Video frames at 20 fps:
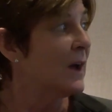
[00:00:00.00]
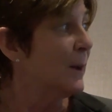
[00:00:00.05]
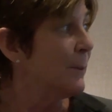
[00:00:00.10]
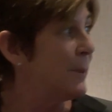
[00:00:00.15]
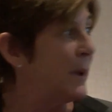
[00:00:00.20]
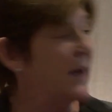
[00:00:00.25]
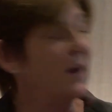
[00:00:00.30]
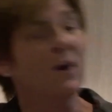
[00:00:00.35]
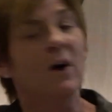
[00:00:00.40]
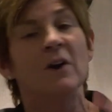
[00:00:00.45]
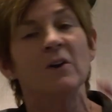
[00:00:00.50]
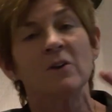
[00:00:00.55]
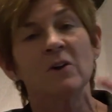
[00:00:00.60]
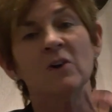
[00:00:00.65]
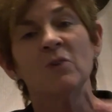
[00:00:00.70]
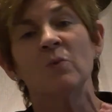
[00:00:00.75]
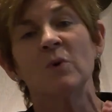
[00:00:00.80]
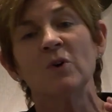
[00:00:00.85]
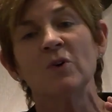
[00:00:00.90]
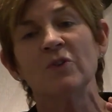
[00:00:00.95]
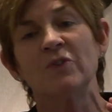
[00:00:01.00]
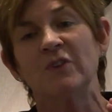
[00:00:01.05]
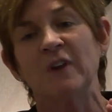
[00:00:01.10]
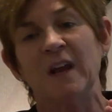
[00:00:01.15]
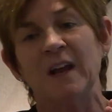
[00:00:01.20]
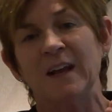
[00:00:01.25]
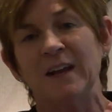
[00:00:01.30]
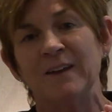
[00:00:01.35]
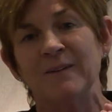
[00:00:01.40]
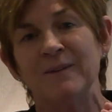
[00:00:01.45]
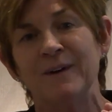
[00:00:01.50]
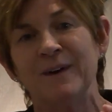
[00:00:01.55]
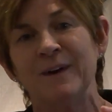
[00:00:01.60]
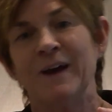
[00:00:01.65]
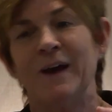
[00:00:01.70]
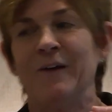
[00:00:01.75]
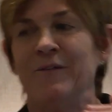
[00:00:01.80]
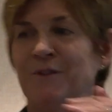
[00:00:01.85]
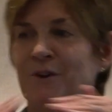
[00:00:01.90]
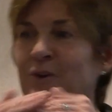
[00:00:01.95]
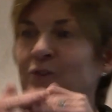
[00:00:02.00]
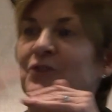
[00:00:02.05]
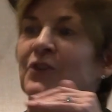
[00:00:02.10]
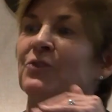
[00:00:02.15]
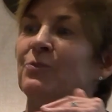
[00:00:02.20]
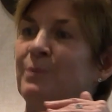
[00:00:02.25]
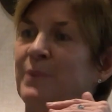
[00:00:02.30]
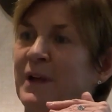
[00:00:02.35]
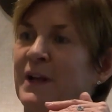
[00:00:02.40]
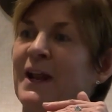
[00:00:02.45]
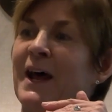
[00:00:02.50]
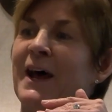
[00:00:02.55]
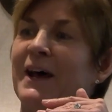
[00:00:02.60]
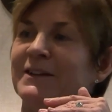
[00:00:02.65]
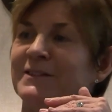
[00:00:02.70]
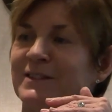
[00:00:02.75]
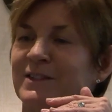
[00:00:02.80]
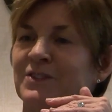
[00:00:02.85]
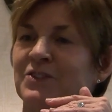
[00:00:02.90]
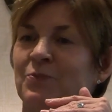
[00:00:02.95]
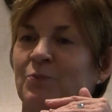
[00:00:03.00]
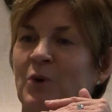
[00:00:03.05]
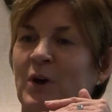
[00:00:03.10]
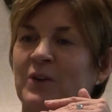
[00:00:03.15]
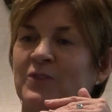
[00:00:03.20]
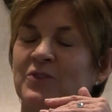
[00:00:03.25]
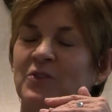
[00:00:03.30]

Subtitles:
But on good real estate, there's this bid-ask spread.